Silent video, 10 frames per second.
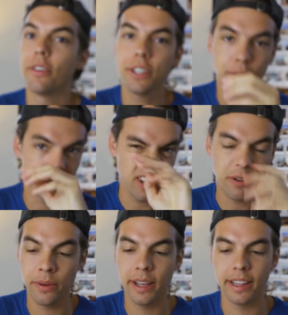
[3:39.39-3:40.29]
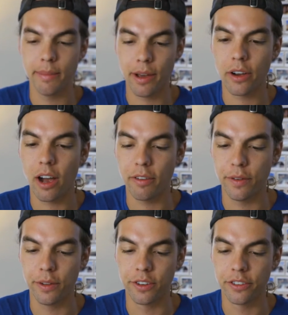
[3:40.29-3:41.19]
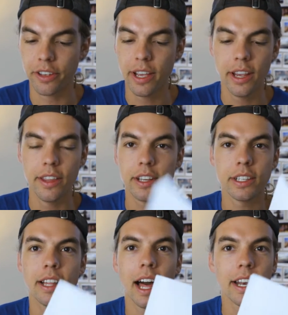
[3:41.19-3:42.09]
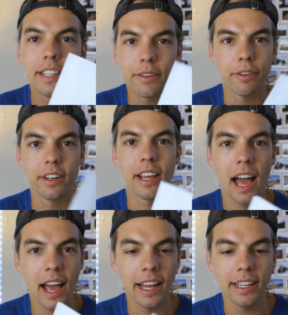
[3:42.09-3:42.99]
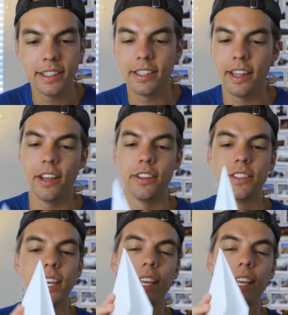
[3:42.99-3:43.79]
those of you that don't know anything about coffee filters, there's a lot of different kinds. There's